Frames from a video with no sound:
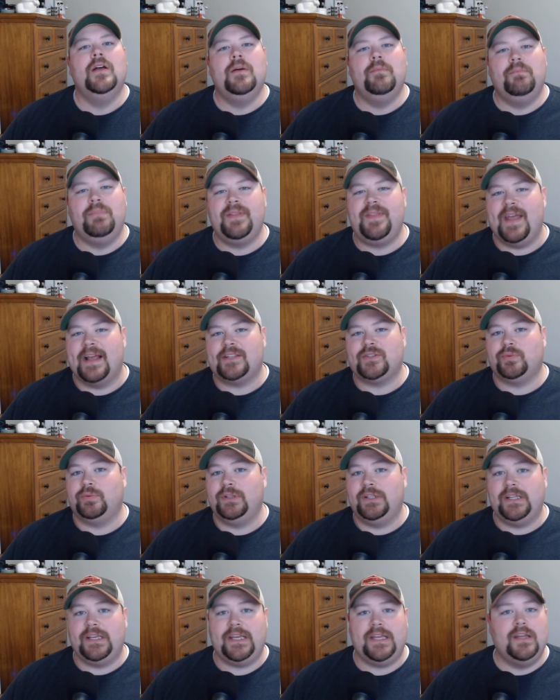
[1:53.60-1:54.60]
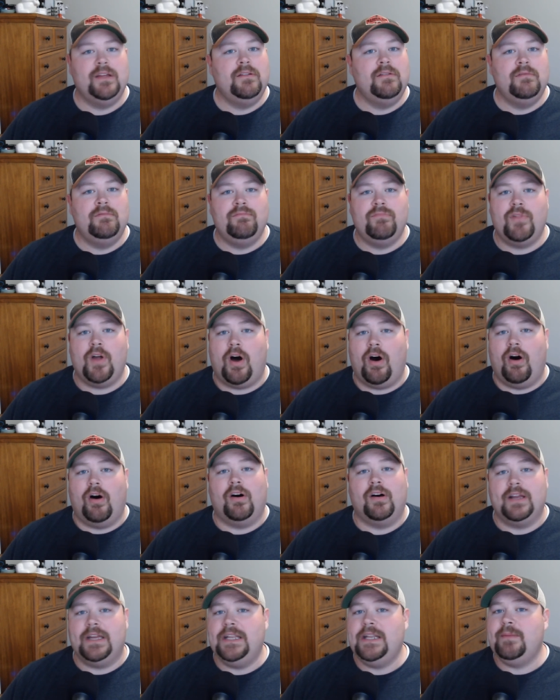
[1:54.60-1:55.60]
but that's really
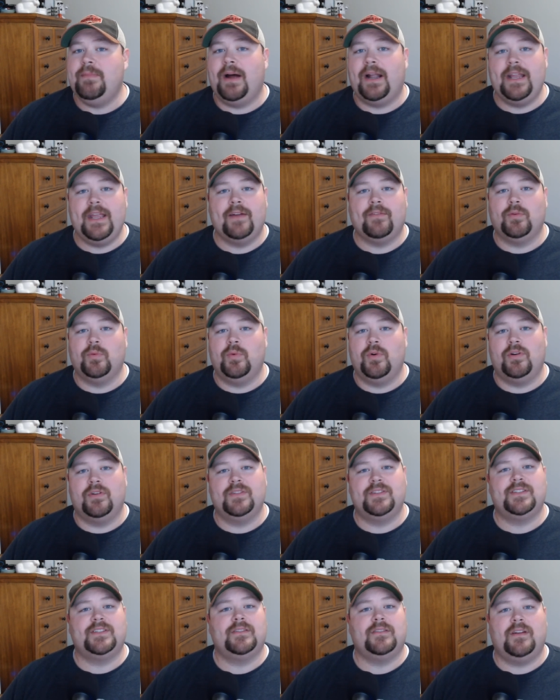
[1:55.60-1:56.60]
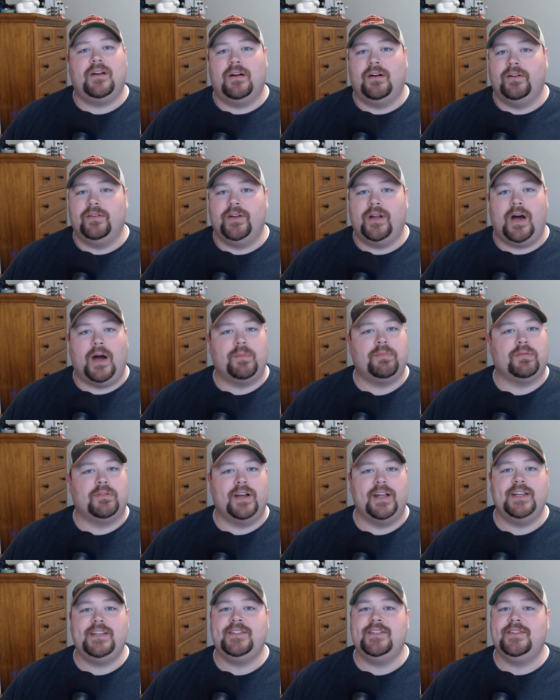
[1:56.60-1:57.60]
all anybody ever wants on
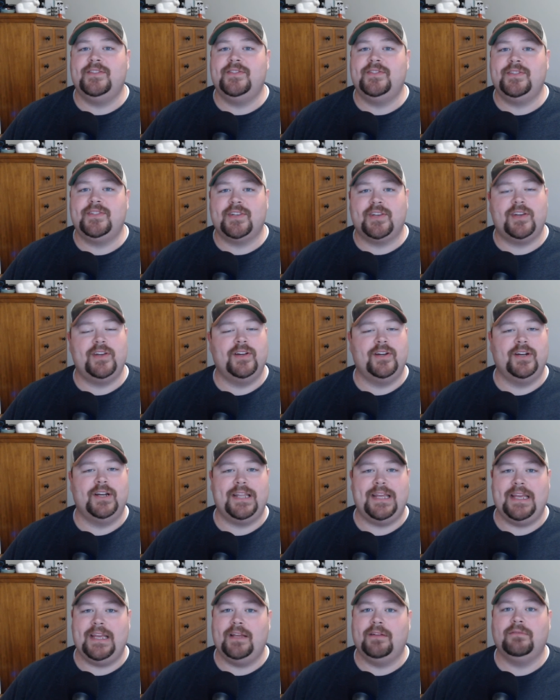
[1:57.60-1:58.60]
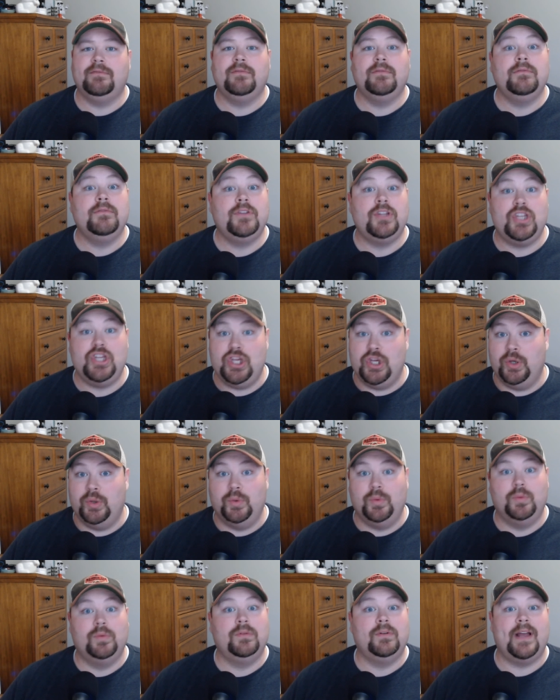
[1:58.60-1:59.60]
operations, security,
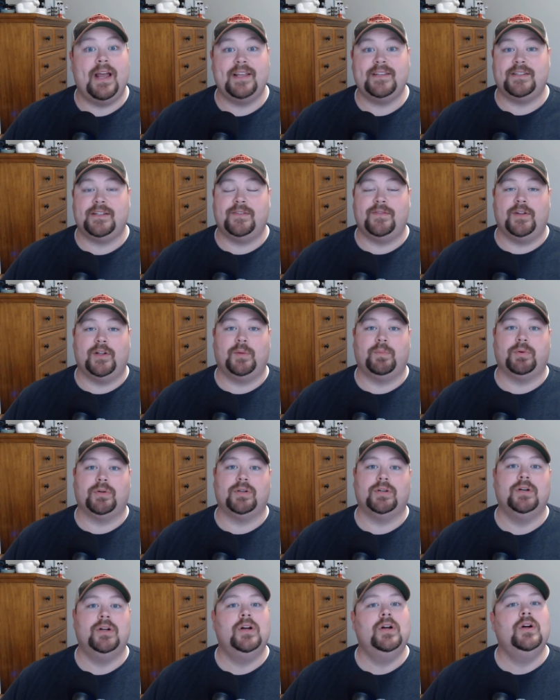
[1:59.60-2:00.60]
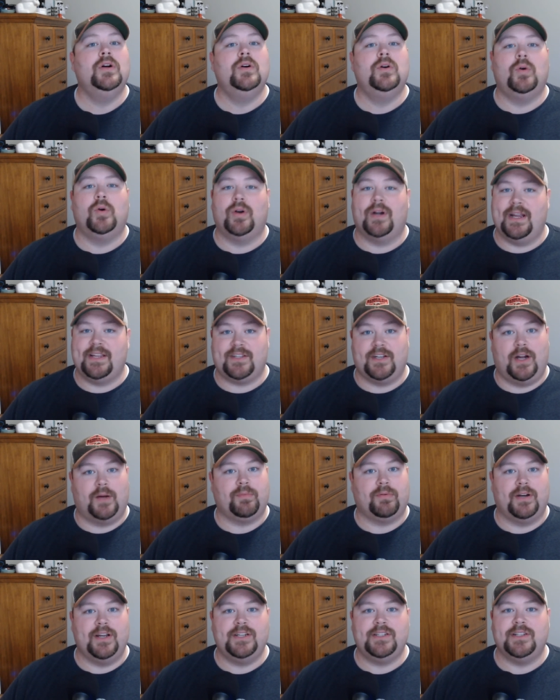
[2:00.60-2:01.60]
you as a developer or as an
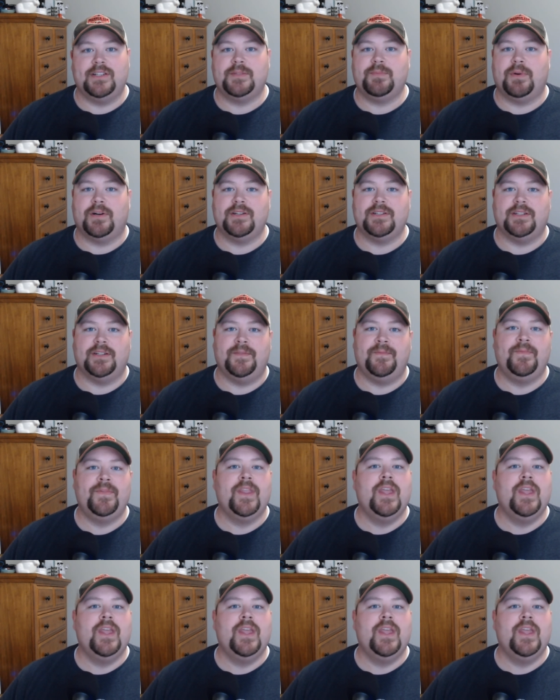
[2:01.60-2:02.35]
operations person.